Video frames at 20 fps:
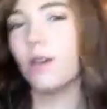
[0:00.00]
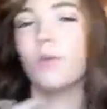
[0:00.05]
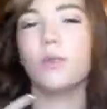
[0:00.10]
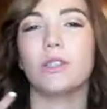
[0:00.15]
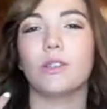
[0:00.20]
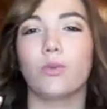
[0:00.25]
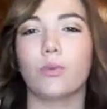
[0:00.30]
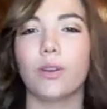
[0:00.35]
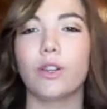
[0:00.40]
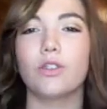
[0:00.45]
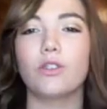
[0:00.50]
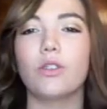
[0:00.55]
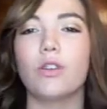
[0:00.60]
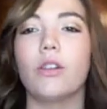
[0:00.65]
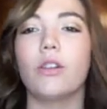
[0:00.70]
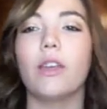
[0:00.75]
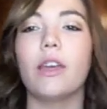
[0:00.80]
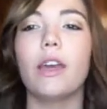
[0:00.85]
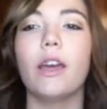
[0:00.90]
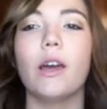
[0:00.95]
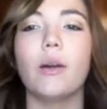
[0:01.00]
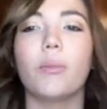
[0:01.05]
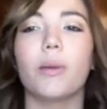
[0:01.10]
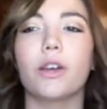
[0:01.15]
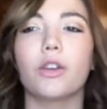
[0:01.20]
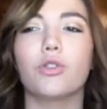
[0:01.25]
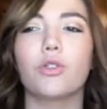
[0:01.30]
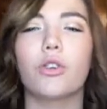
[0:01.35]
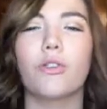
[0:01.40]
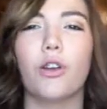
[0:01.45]
it was originally a
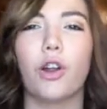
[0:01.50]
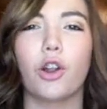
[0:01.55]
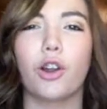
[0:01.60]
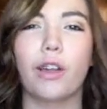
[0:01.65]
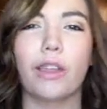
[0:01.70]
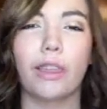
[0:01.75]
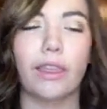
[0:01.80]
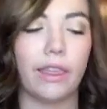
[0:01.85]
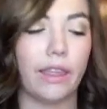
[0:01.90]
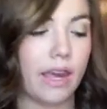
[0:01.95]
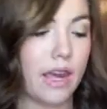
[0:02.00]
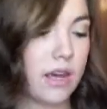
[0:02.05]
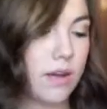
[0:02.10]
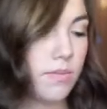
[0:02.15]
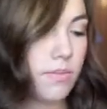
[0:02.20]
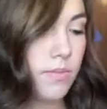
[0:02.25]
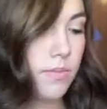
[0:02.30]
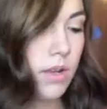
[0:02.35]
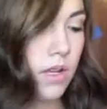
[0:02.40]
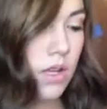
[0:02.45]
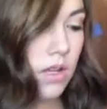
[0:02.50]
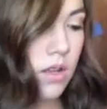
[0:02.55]
picture of her and Liam,